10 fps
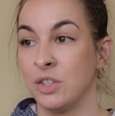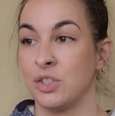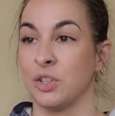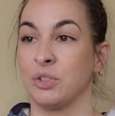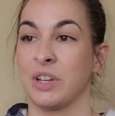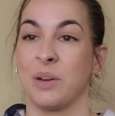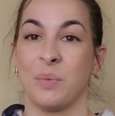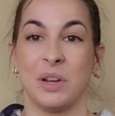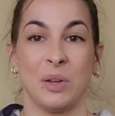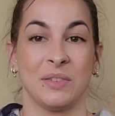So look at
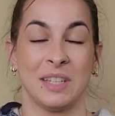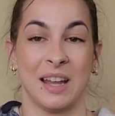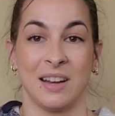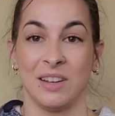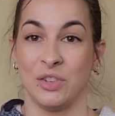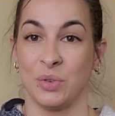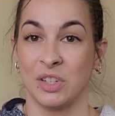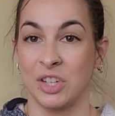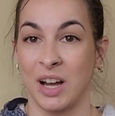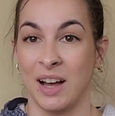where do you have Saturn in your
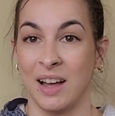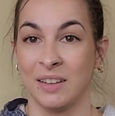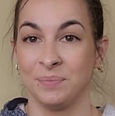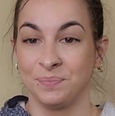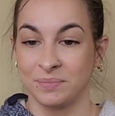chart